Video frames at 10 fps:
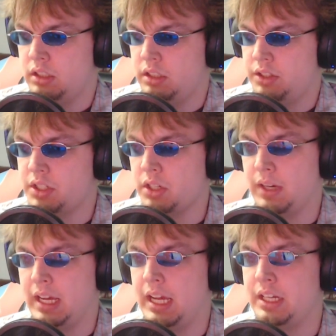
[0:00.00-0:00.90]
let's go
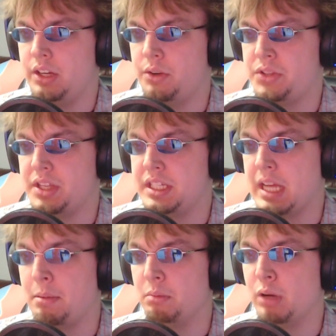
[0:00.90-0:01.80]
ahead and use the
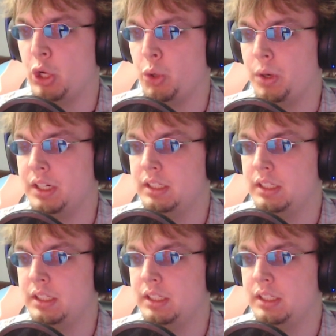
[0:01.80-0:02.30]
double bow.